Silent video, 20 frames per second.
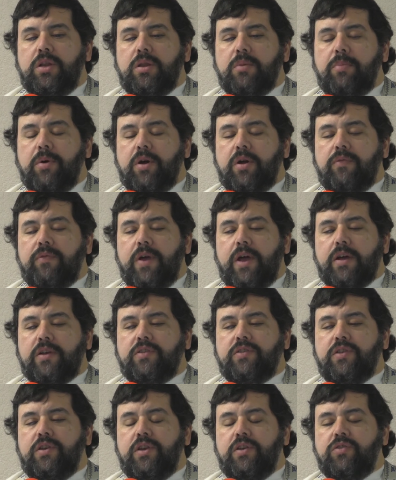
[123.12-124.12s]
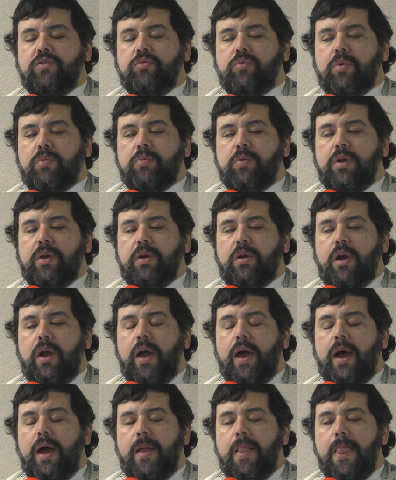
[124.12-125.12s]
in the book of Exodus where we are
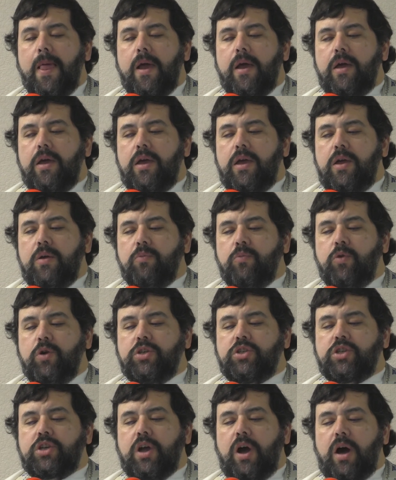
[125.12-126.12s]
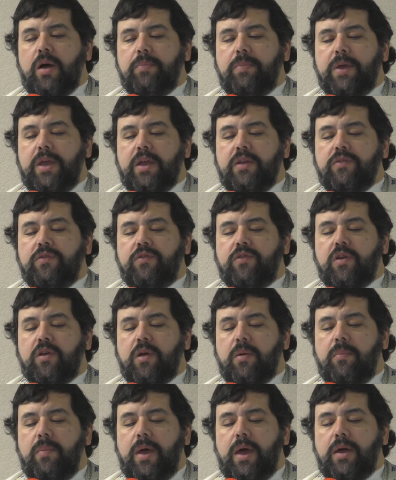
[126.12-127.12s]
at, in which God begins to
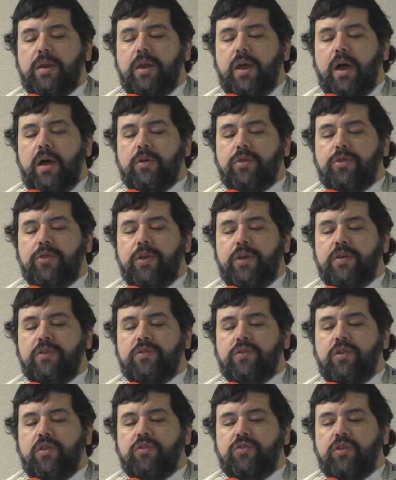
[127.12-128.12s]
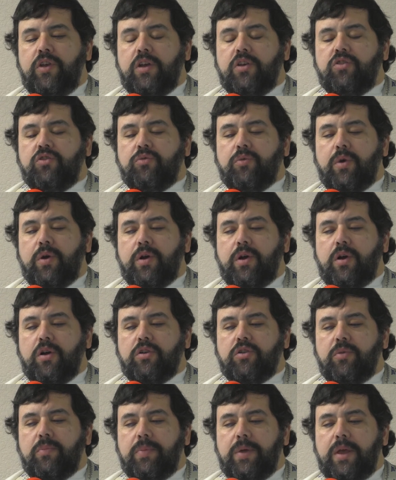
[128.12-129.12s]
command how things in the sanctuary
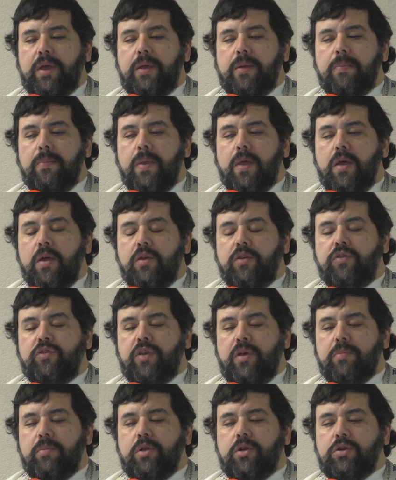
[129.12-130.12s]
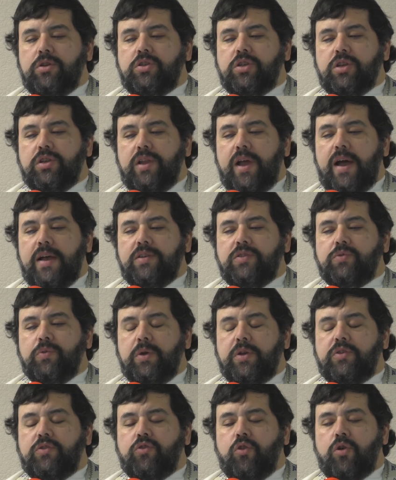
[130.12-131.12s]
are to be. Similar to last
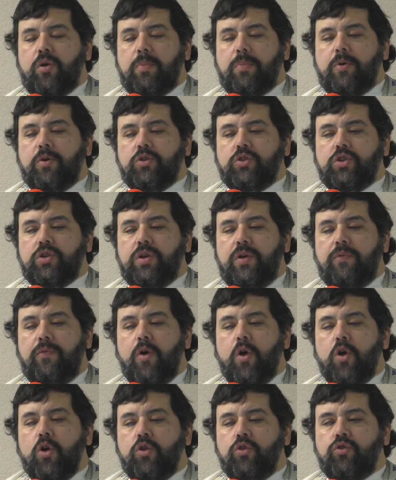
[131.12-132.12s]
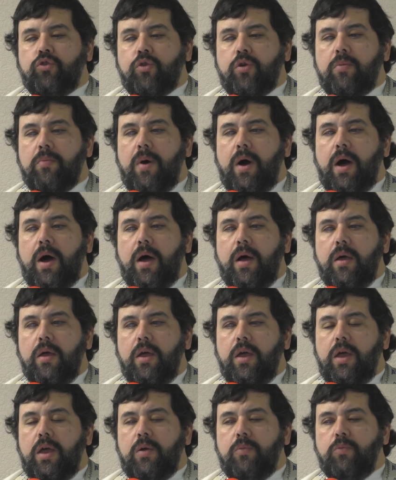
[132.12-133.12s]
week's Torah portion of Truma,
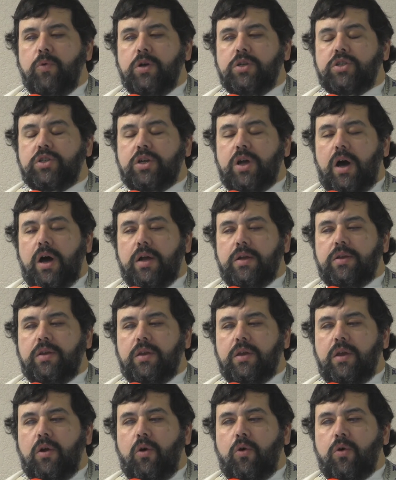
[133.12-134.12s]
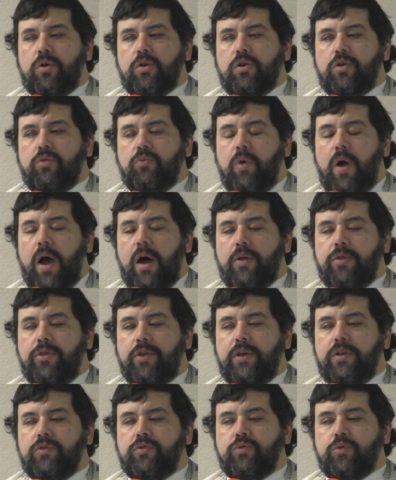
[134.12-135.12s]
in which God ordered how
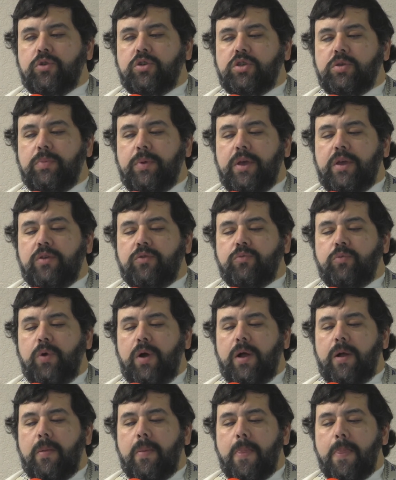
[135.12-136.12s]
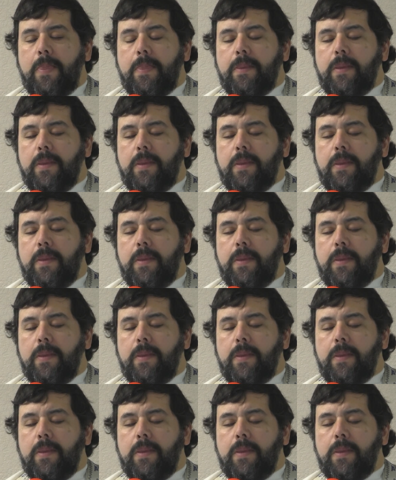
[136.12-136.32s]
things were to be as well.